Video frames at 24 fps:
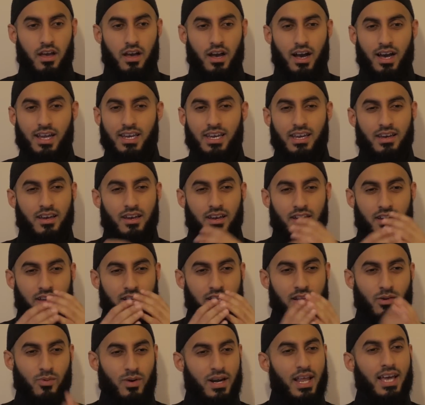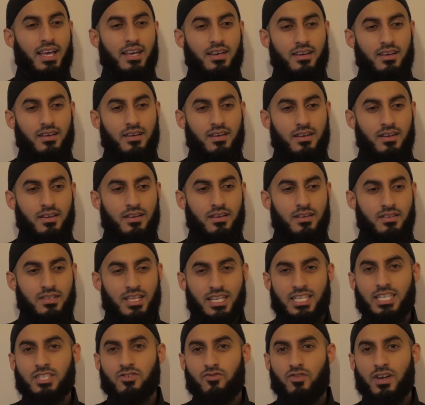And they were like, they
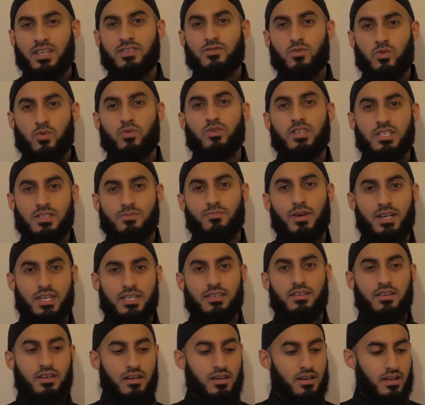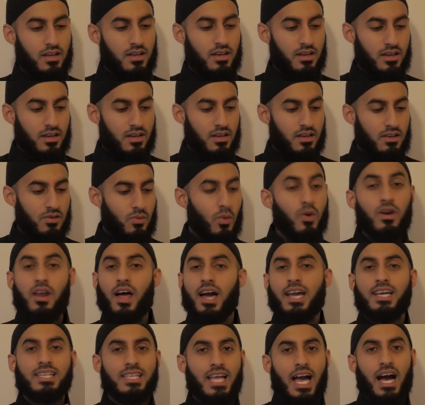just raised all this money.
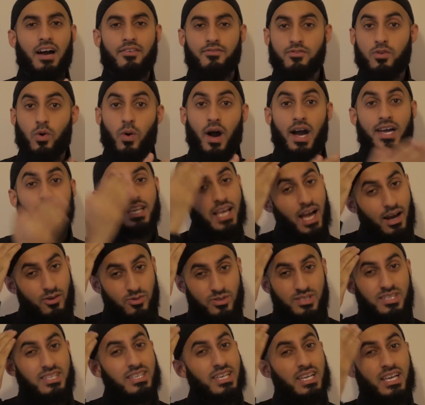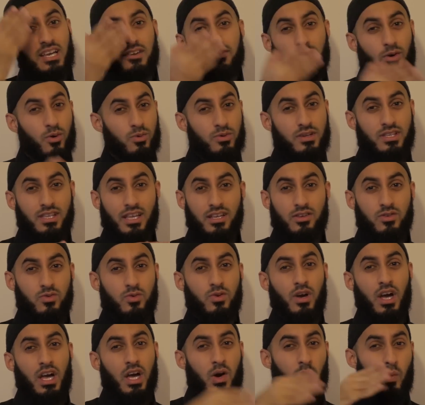Wallahi, they have no idea. I was thinking, if only they knew.
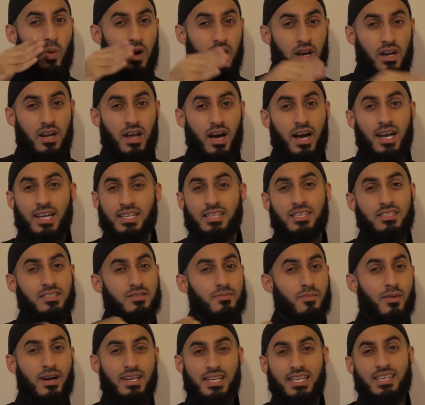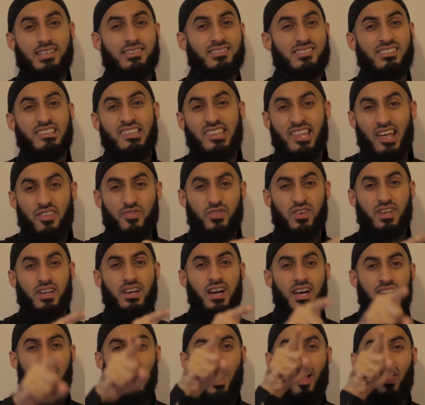Wallahi, this money is nothing.
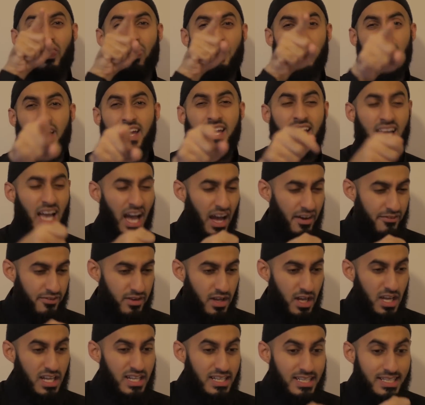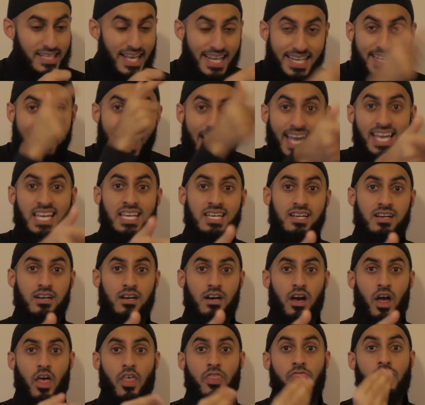And they have, today,
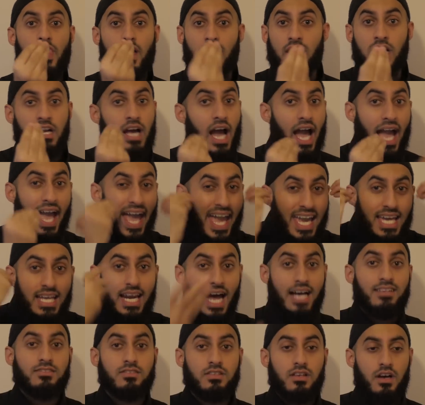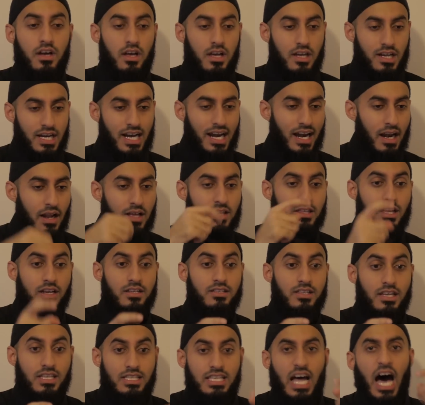khair has,
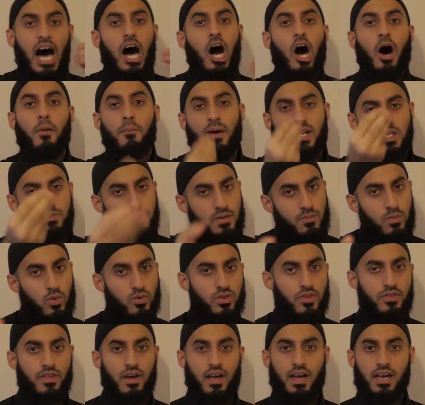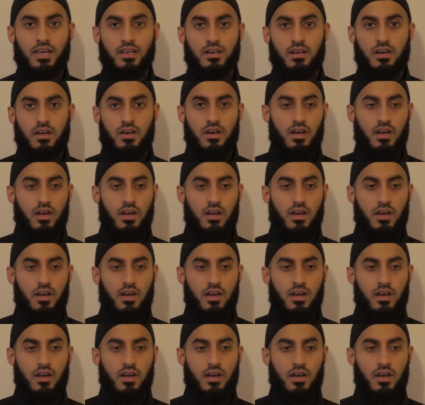the haram has been more than the khair.